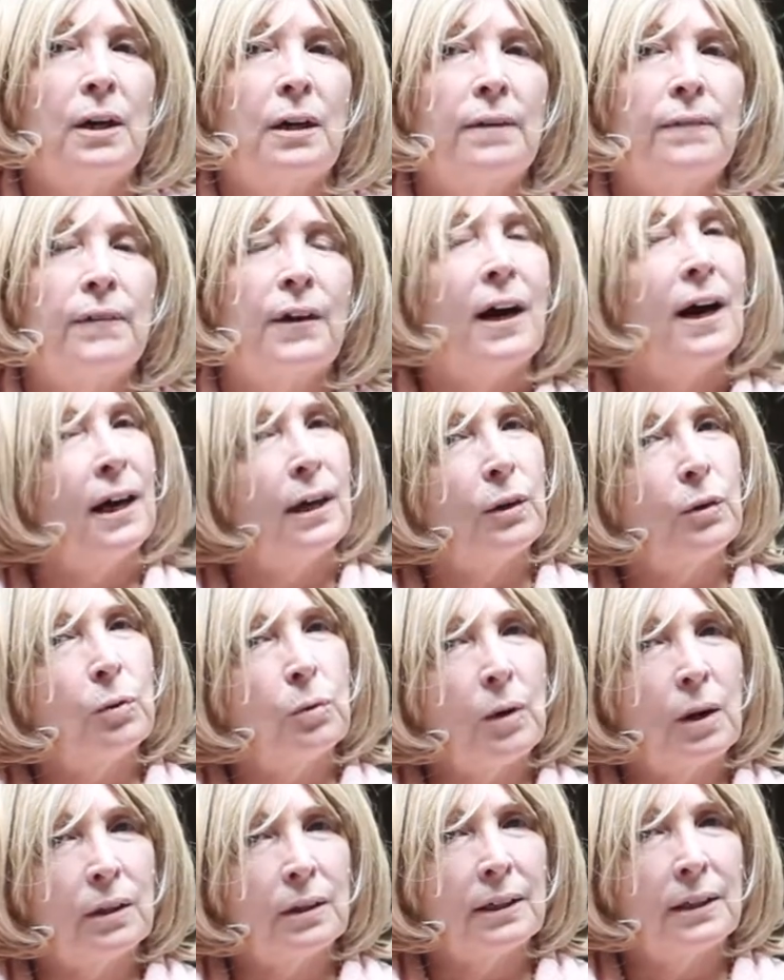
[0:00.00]
of the high
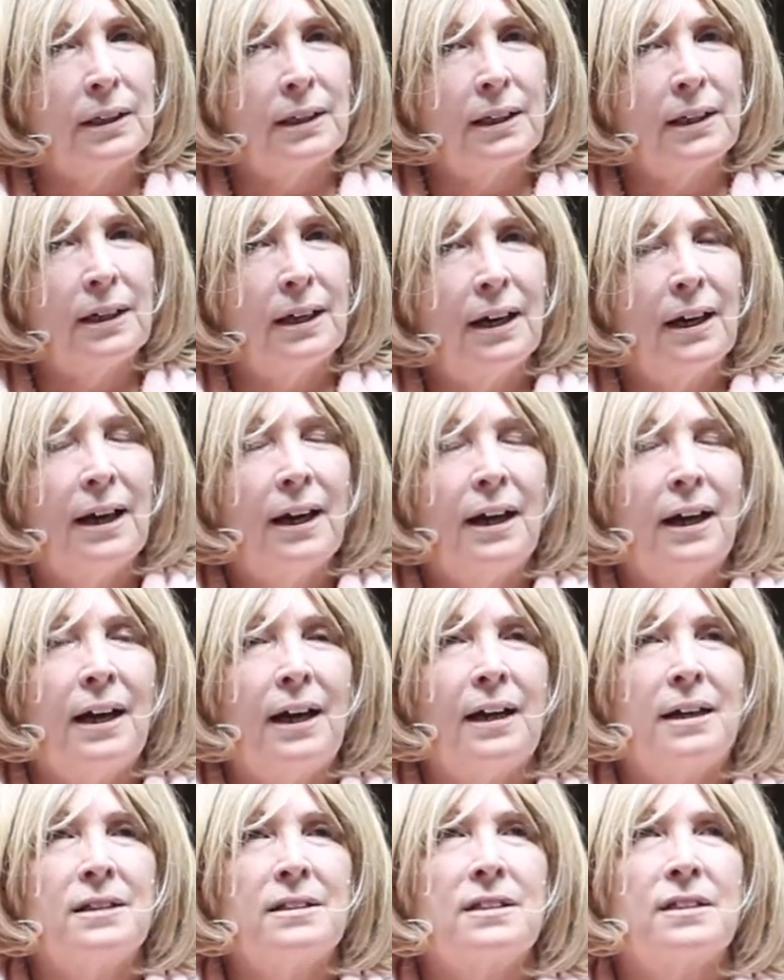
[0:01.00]
quality?
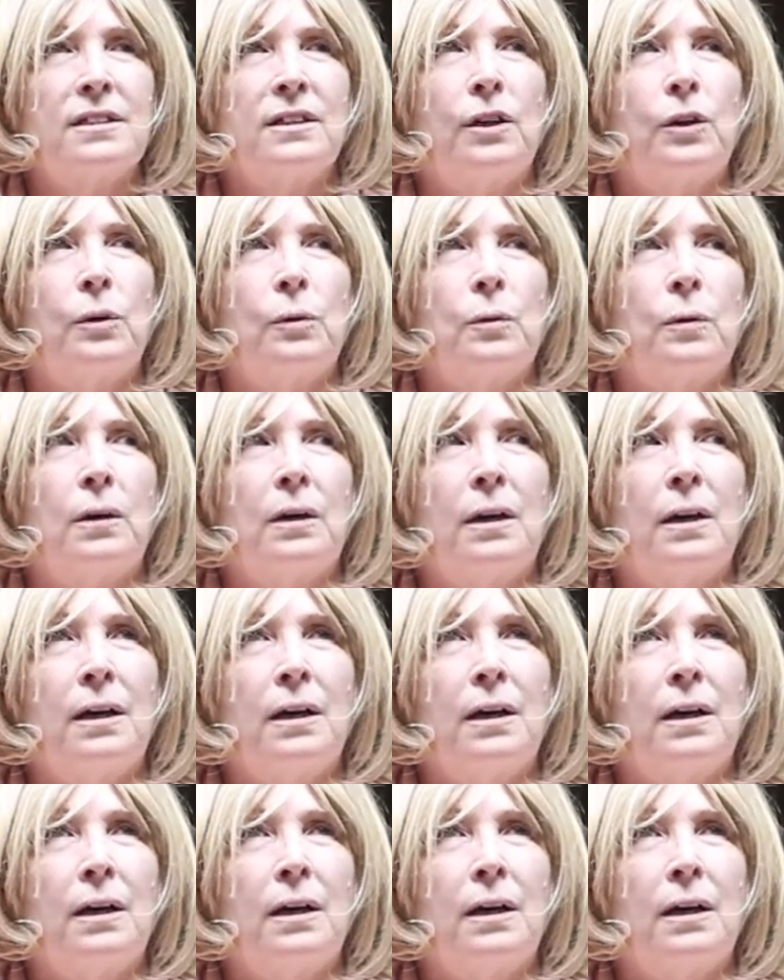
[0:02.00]
And so